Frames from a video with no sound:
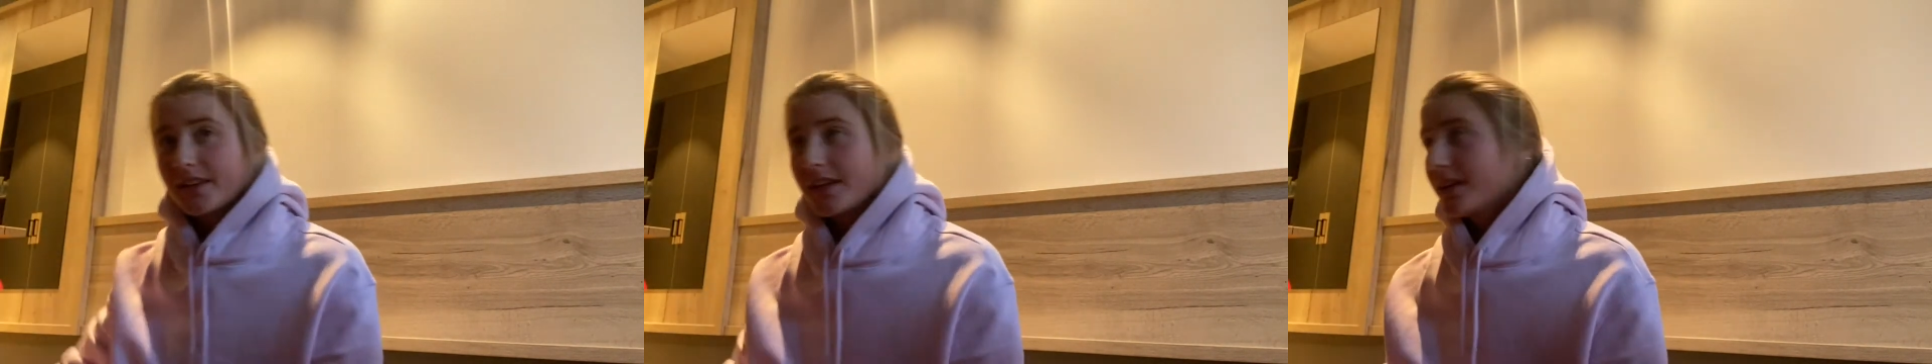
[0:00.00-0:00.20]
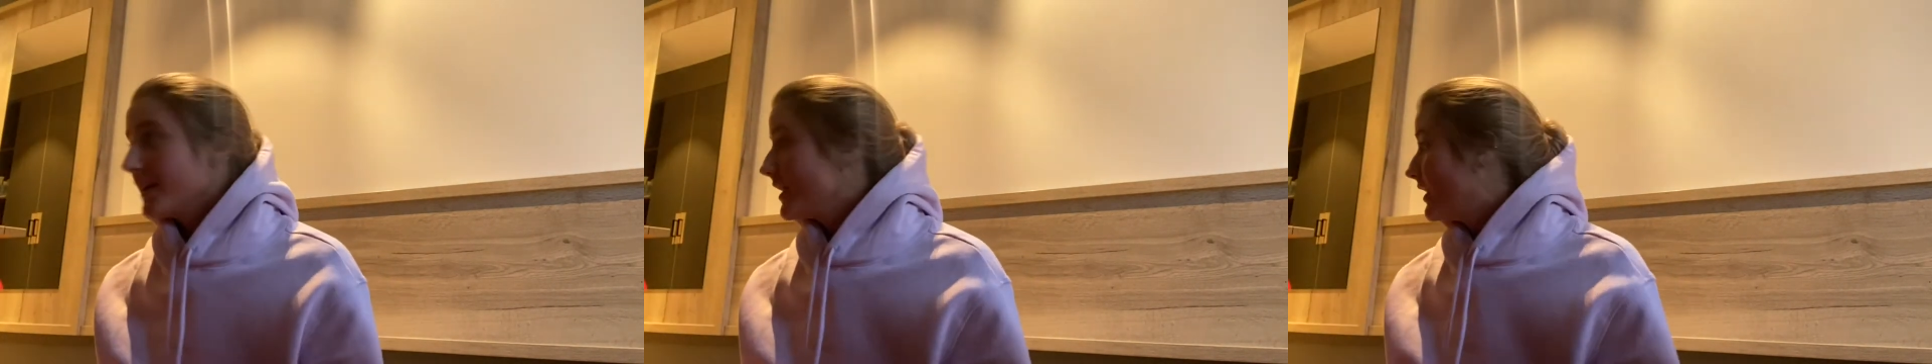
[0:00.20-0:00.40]

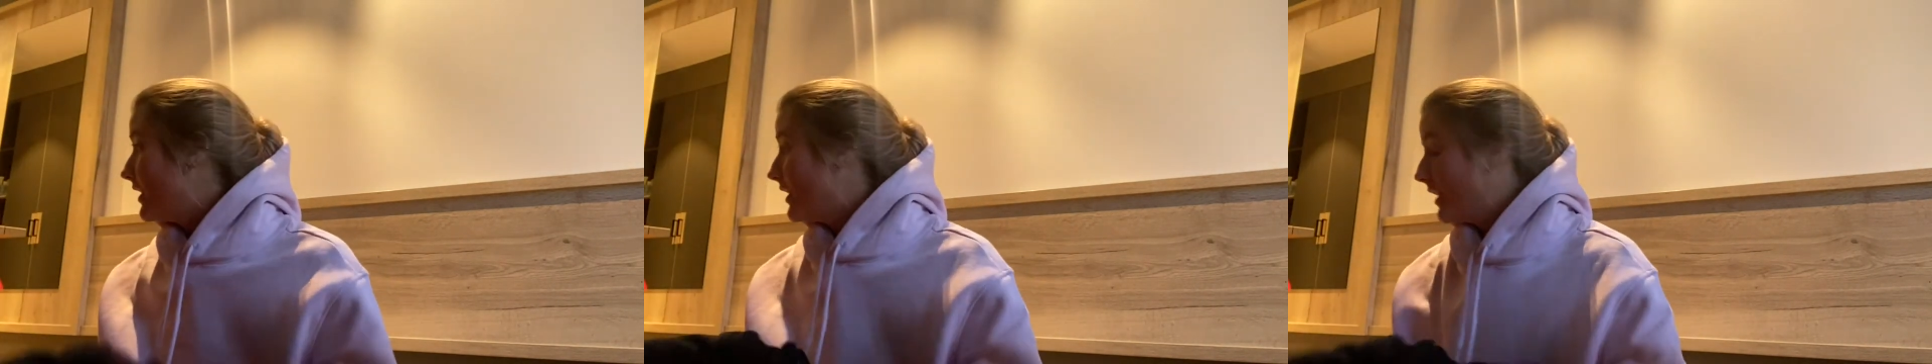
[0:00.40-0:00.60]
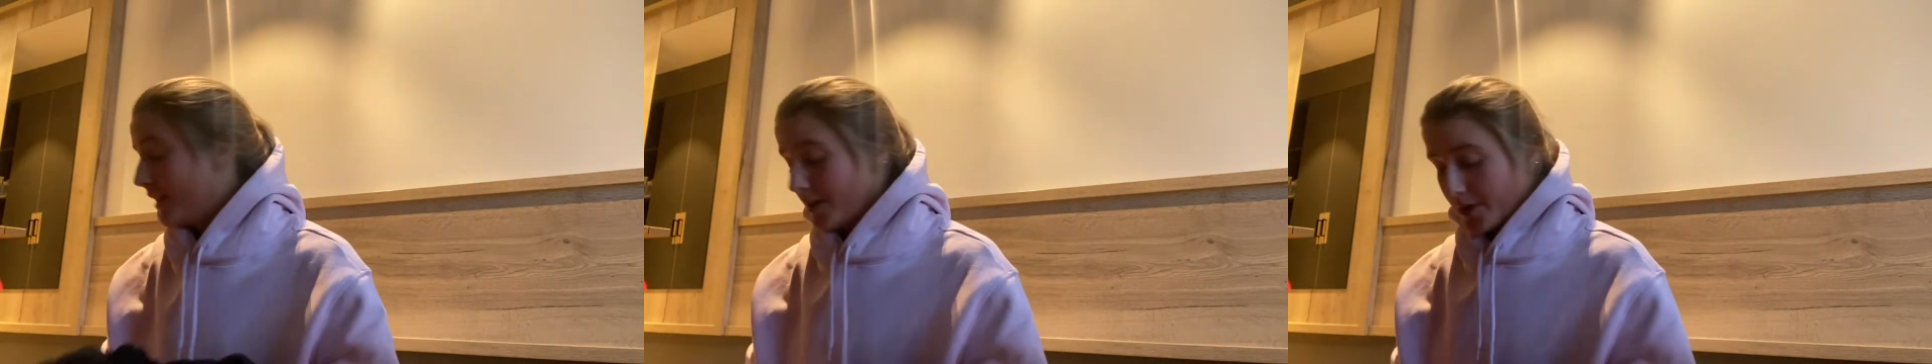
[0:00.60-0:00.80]
think.
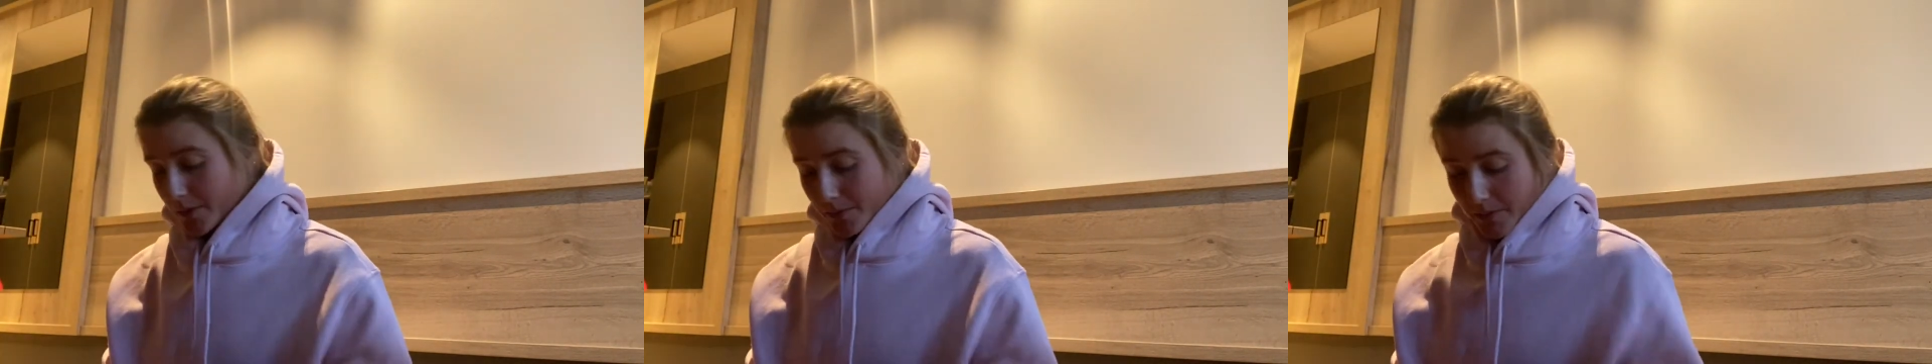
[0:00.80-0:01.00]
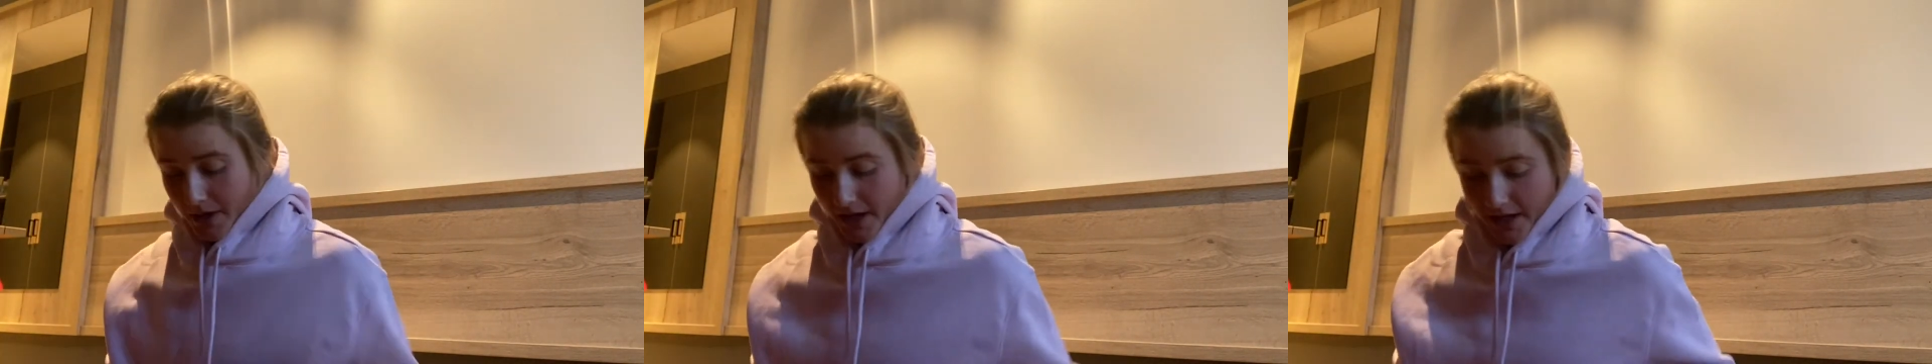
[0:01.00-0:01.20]

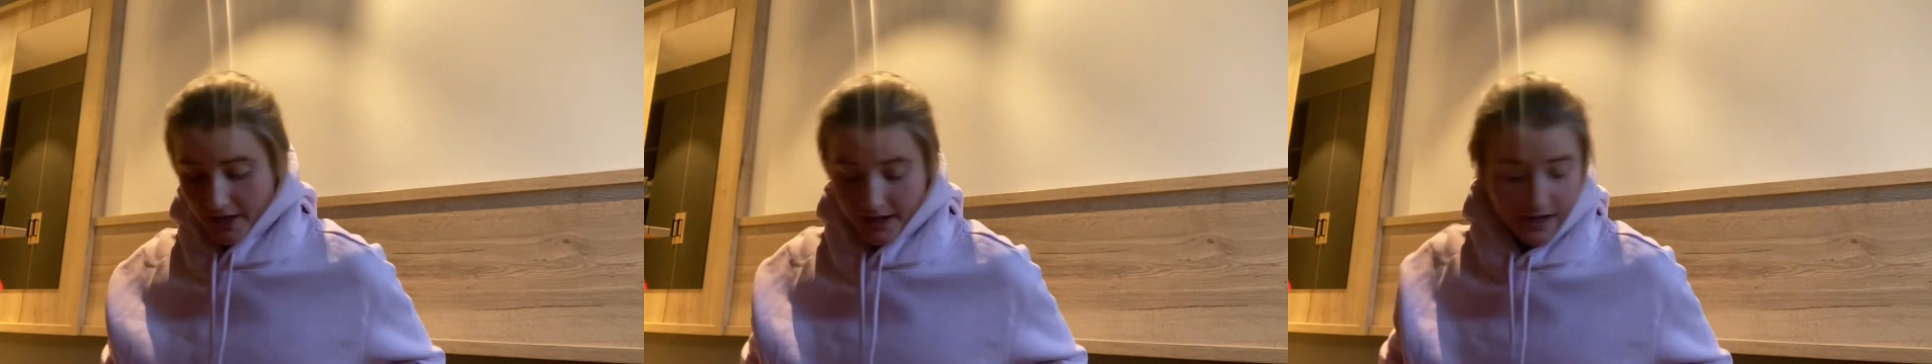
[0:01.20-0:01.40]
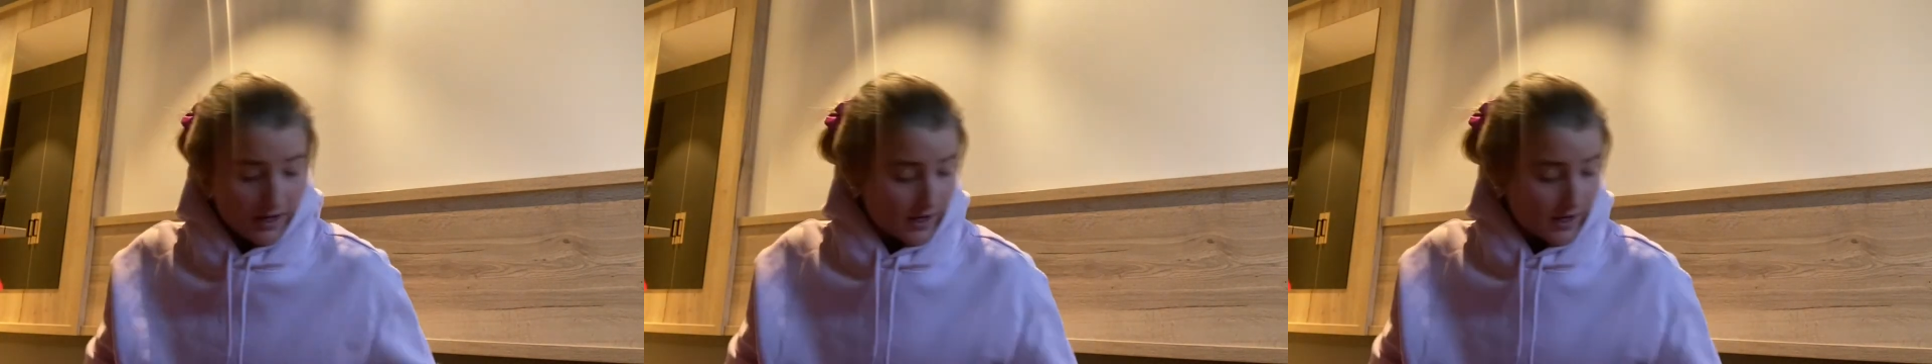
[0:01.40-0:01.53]
But